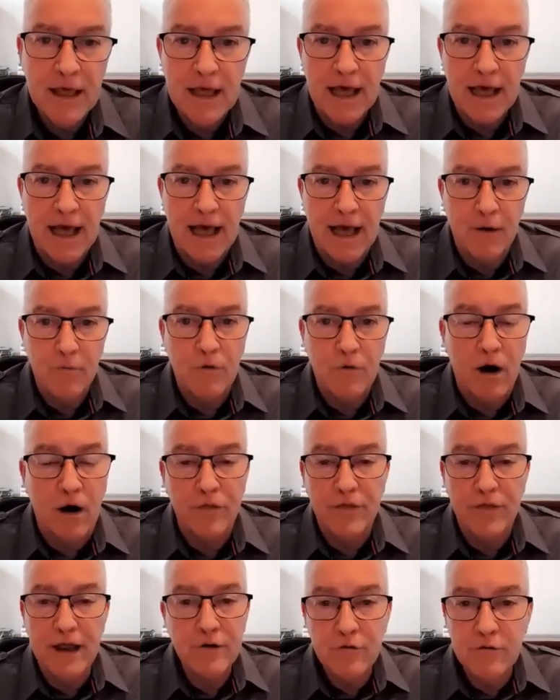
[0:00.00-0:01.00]
I
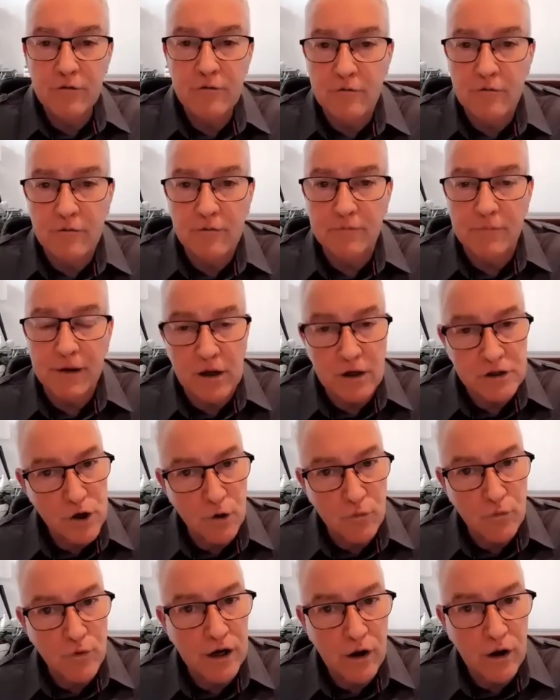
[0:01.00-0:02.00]
then, because
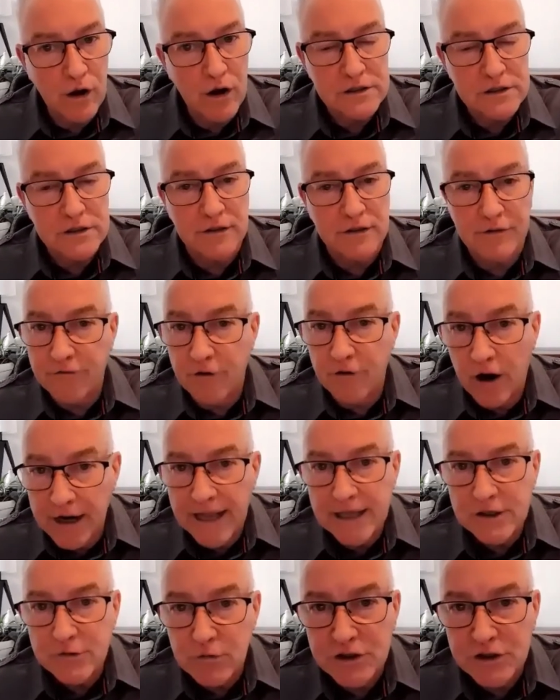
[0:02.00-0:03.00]
I realized that the
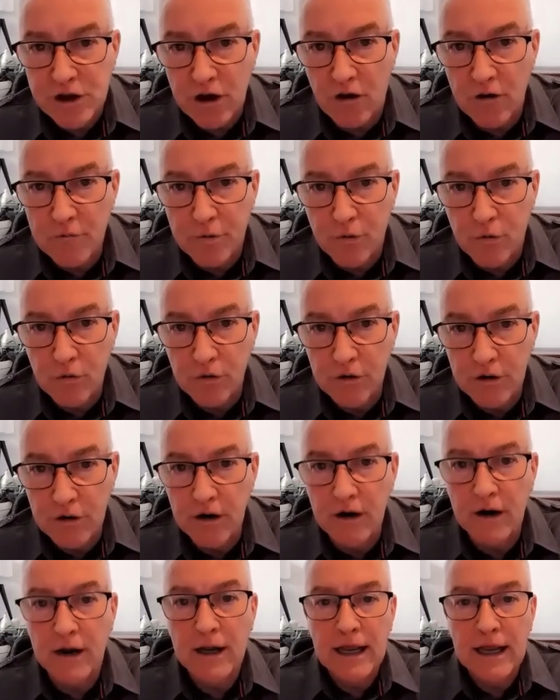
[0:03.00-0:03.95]
finance was so important,